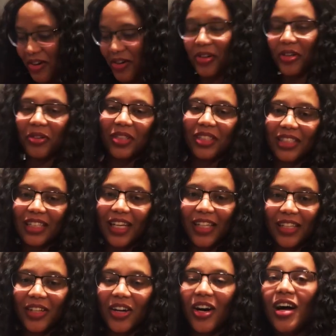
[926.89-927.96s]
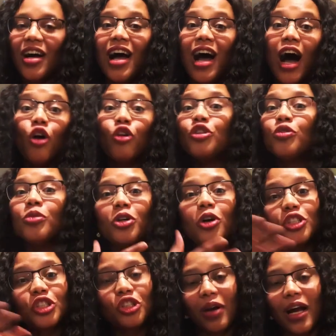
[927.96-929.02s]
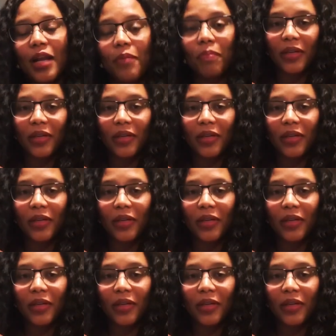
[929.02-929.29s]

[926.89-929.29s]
when will see it go I want will go try it.